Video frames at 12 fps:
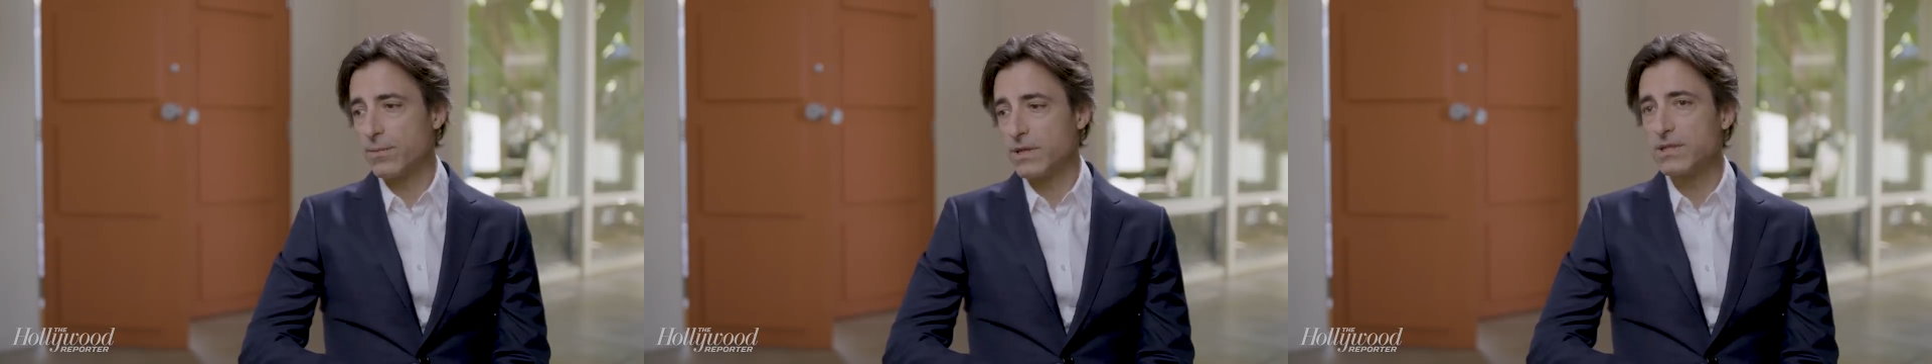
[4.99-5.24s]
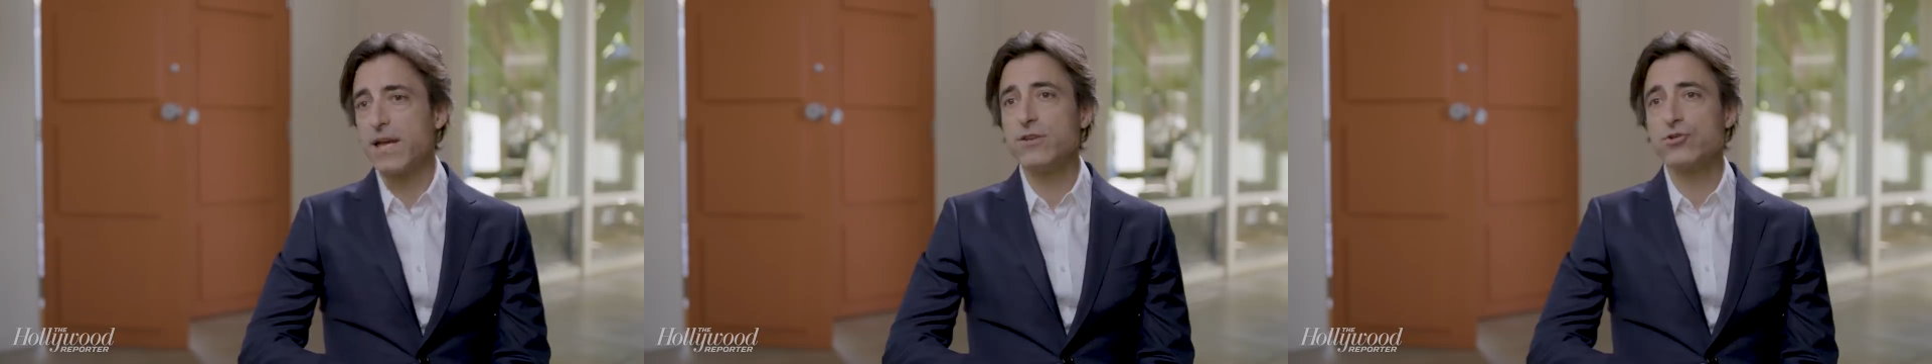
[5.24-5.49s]

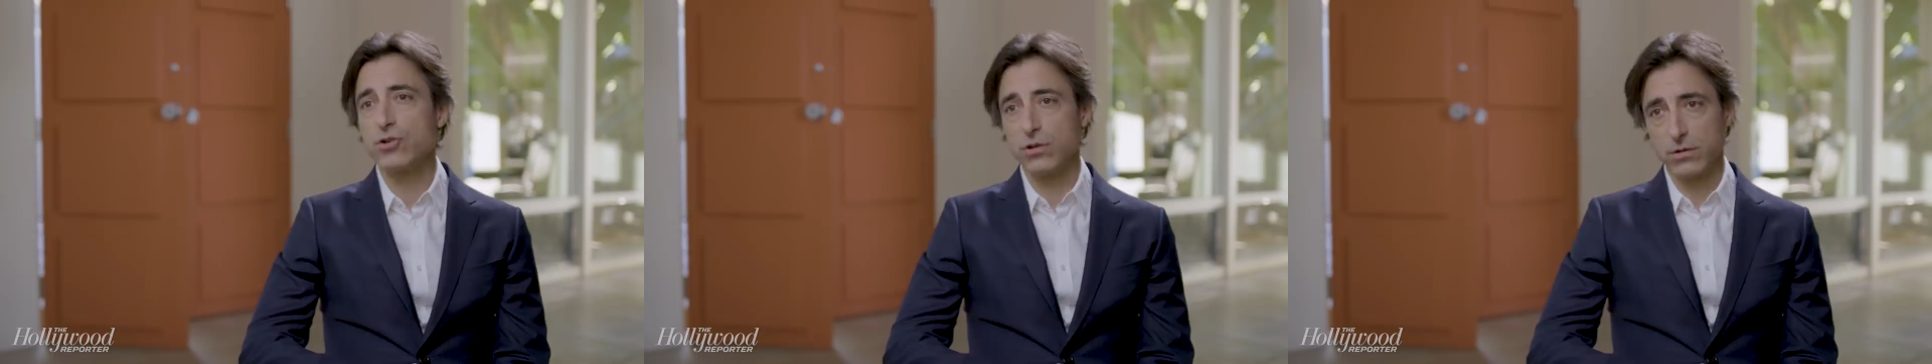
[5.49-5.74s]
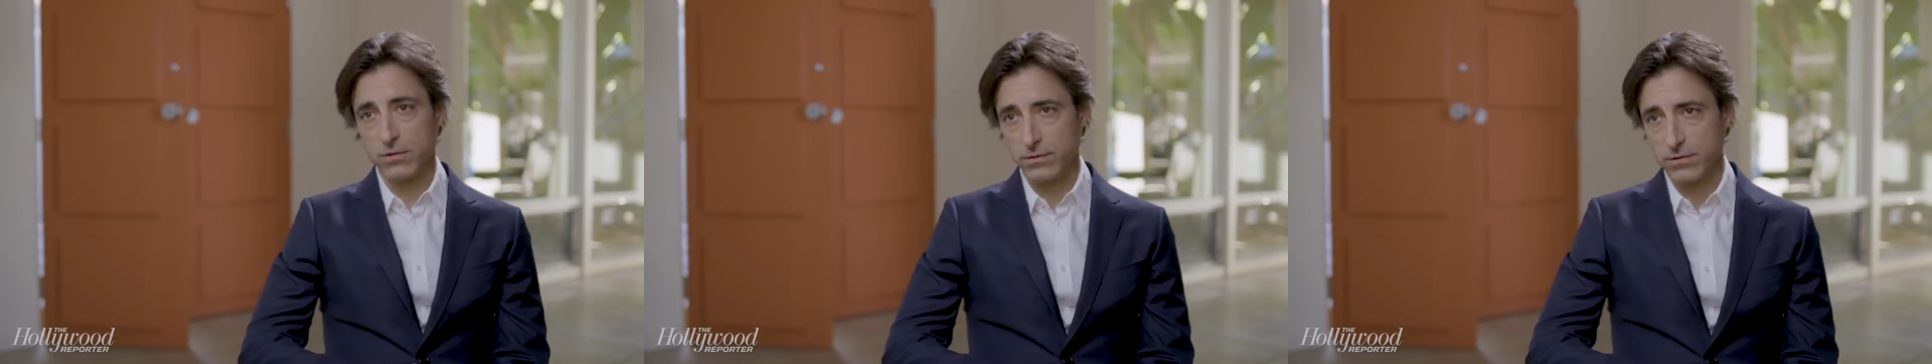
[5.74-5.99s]

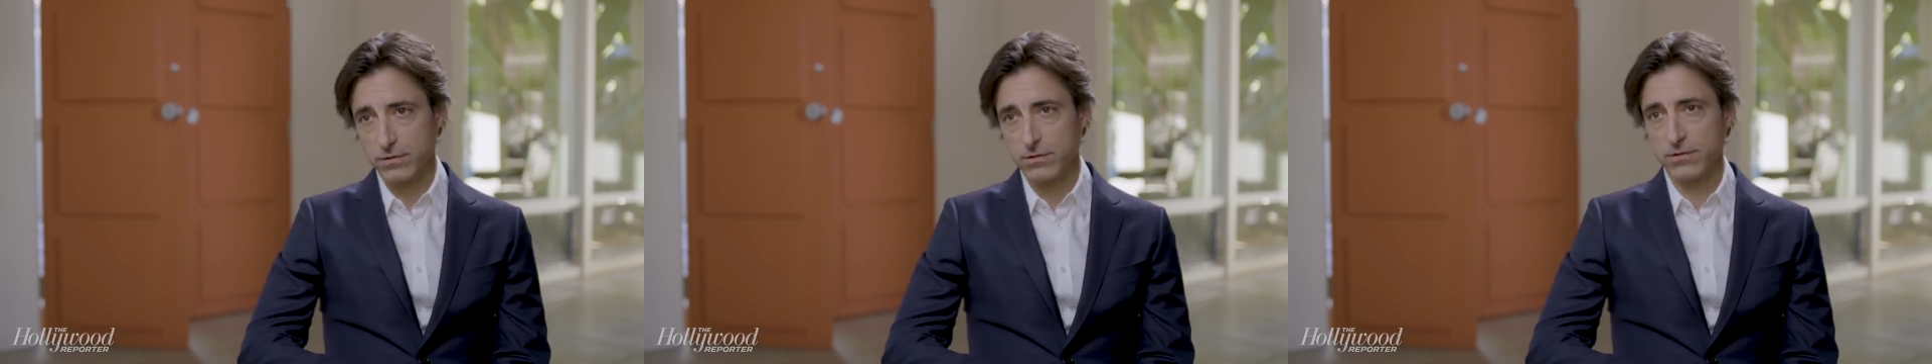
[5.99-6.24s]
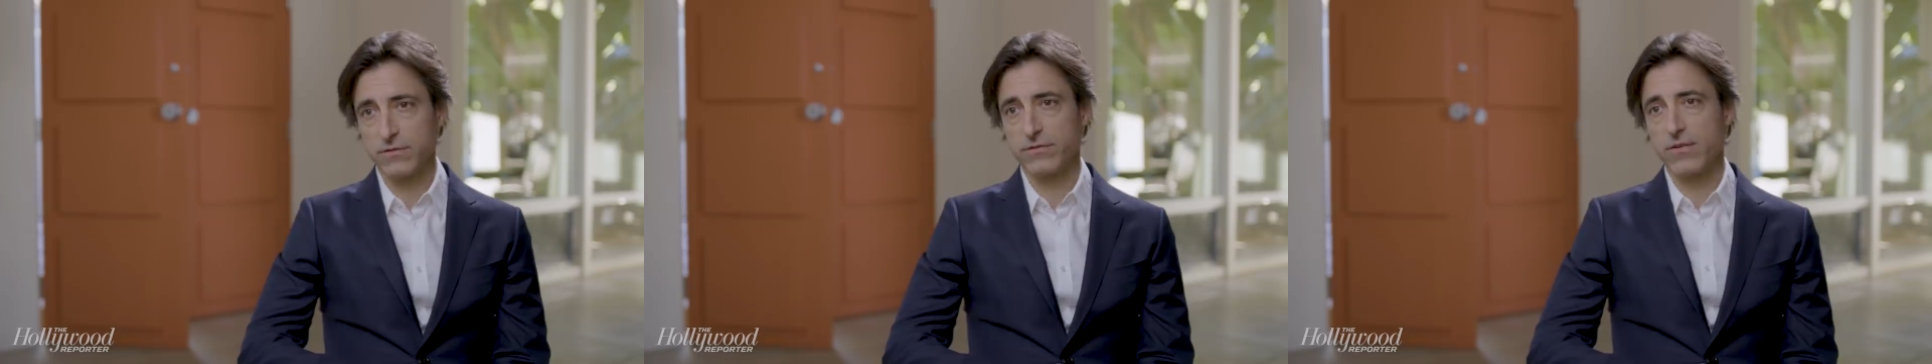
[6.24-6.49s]
potential
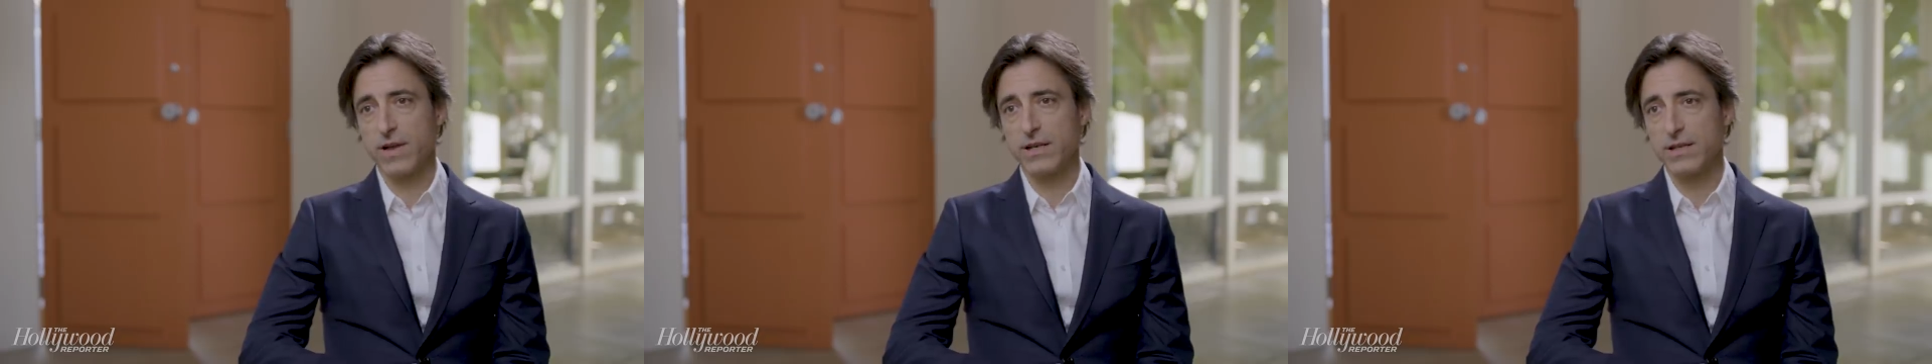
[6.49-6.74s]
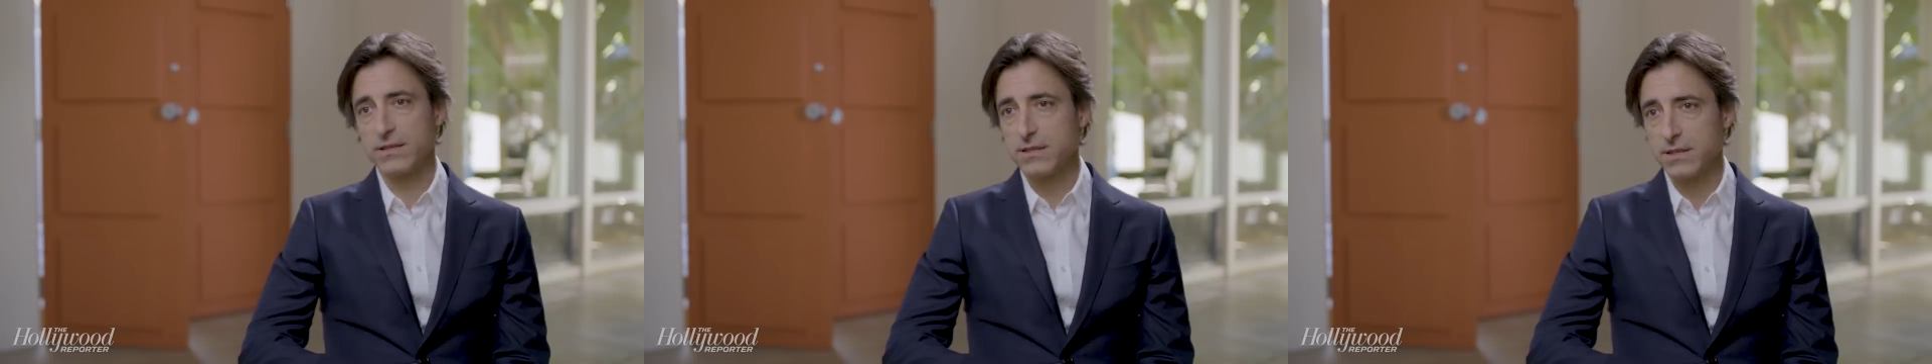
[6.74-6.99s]

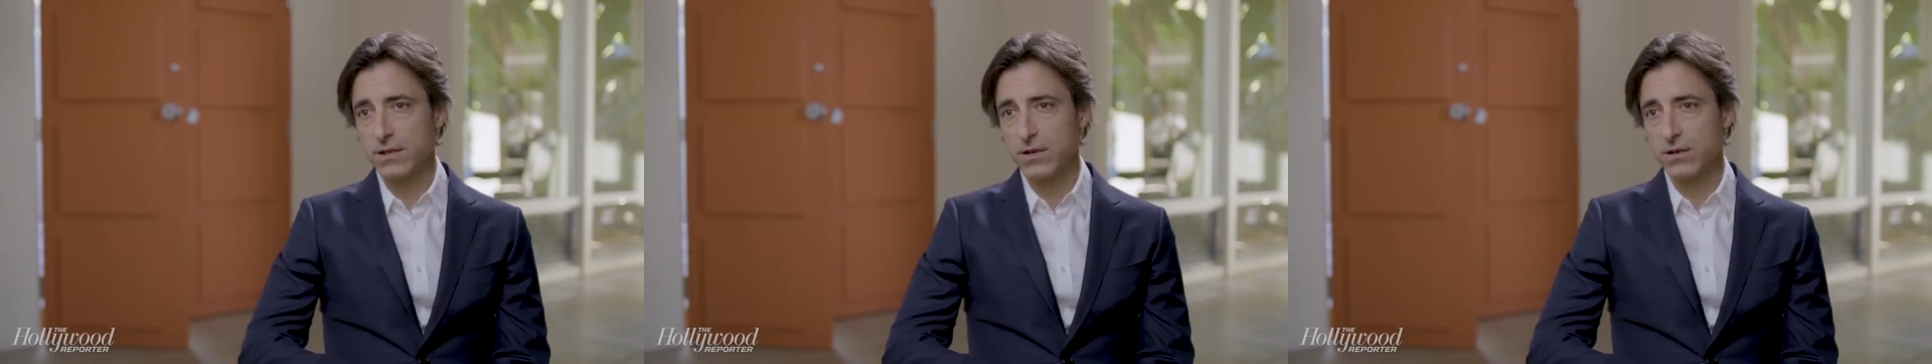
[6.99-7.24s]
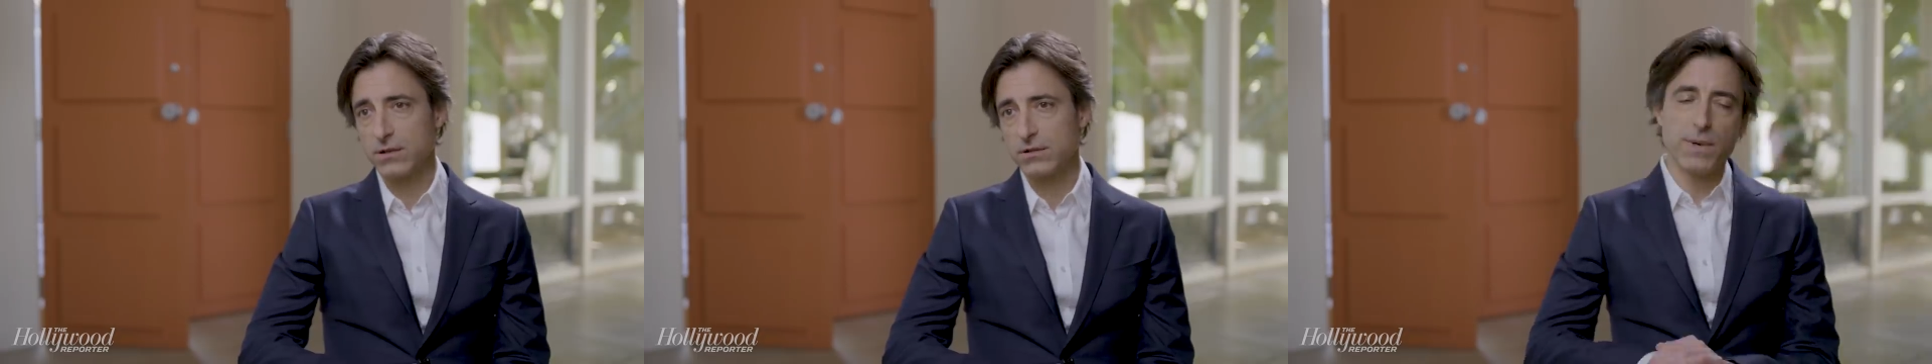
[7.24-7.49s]
financier.